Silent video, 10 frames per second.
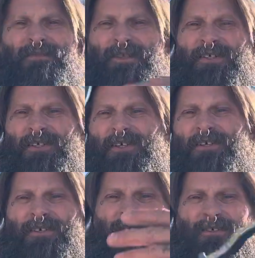This
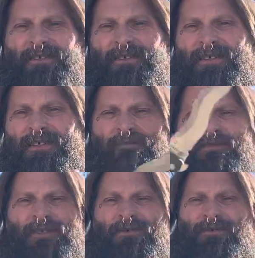year just
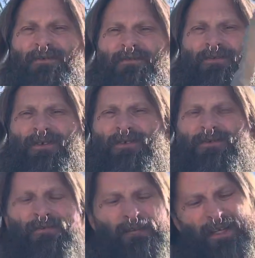seems to have
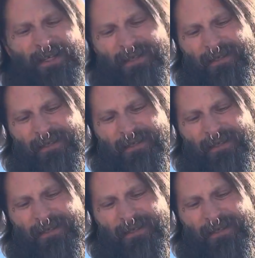flown by.